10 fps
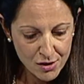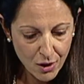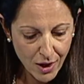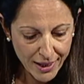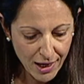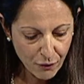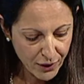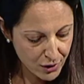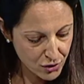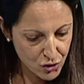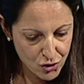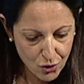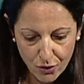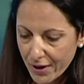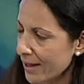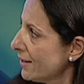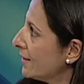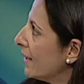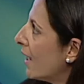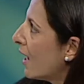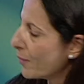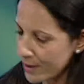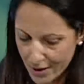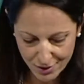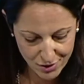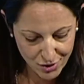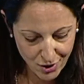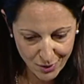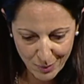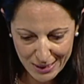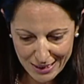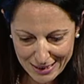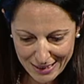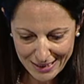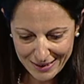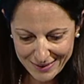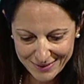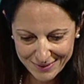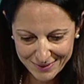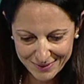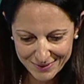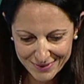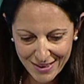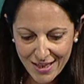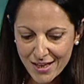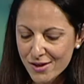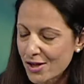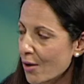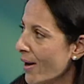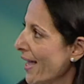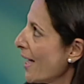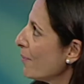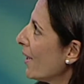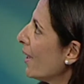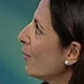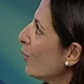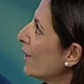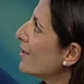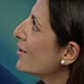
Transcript: So like every good story, I would like to start the beginning. So I am um, what